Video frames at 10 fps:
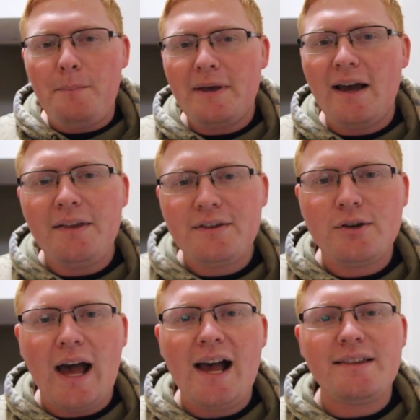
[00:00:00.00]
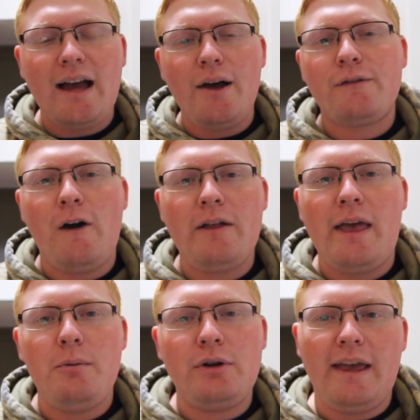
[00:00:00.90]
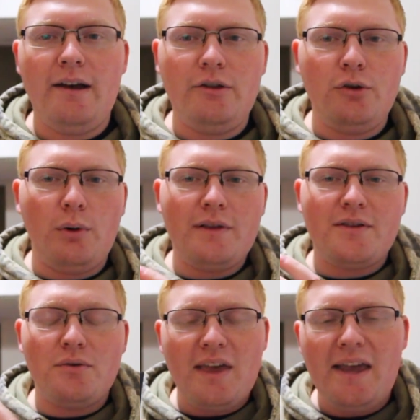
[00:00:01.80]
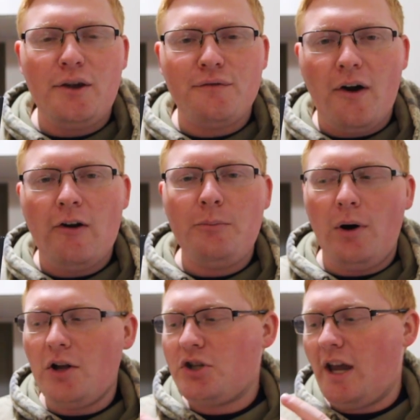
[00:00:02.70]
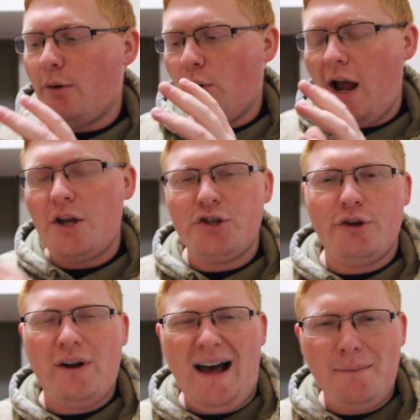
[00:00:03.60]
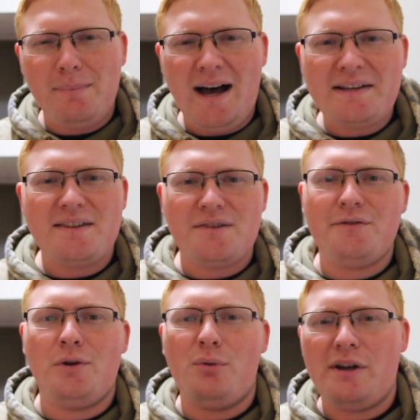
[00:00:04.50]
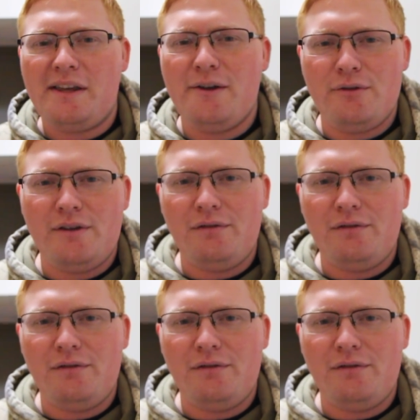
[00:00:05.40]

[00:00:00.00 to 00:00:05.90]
But because of you guys, I was finally able to get a new one, so thank you very much. And we're actually gonna unbox this real quick here in the